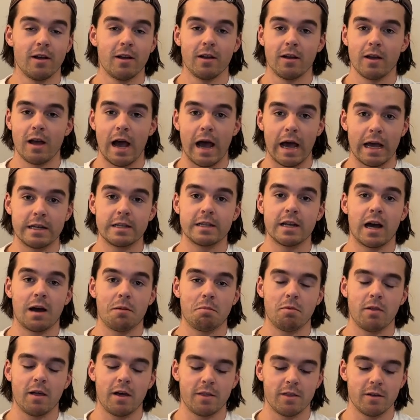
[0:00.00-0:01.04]
high top
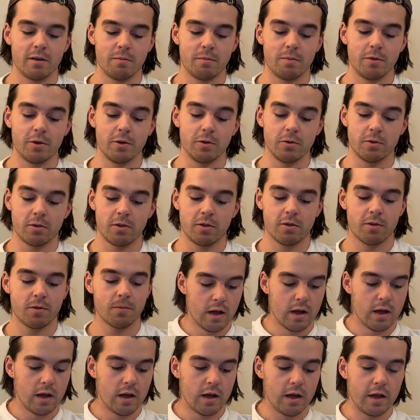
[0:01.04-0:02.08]
leather boots.
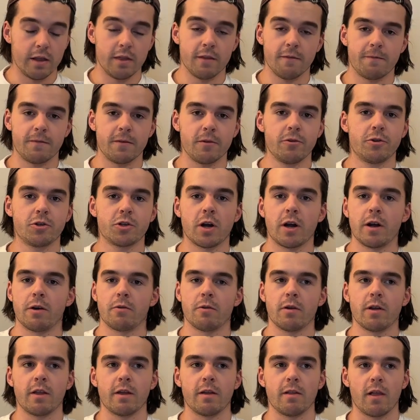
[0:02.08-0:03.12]
In the future, I'd
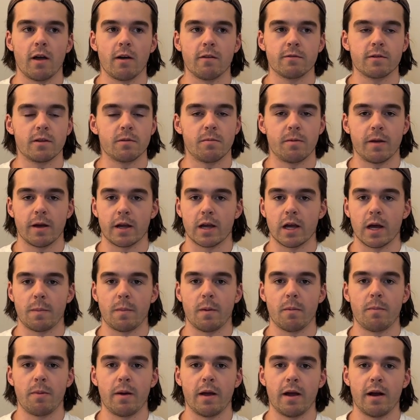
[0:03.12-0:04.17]
really love to pick up a
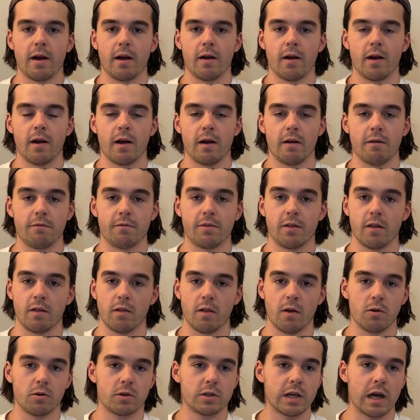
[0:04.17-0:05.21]
pair of the
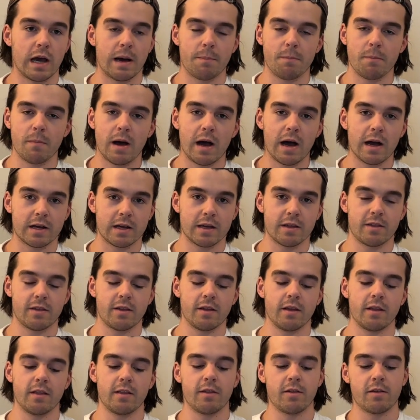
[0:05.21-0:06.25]
low top
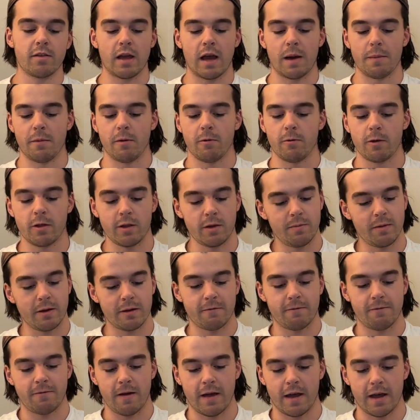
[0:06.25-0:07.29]
moccasins. I'm a really big
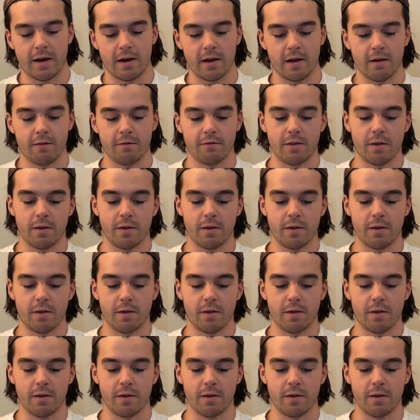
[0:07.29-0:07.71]
fan of the